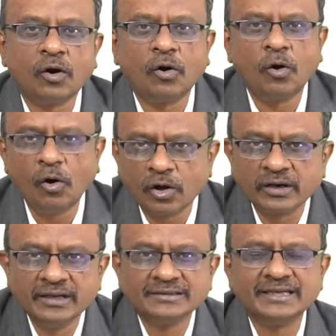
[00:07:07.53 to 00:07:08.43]
or
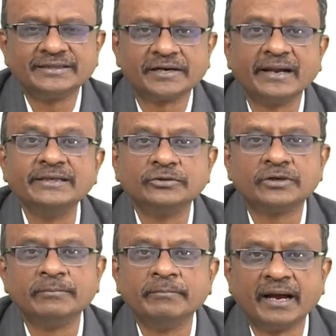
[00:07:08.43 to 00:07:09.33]
they're trying to
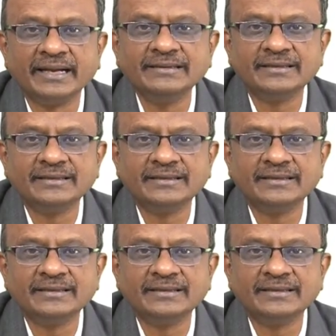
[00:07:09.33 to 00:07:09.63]
combine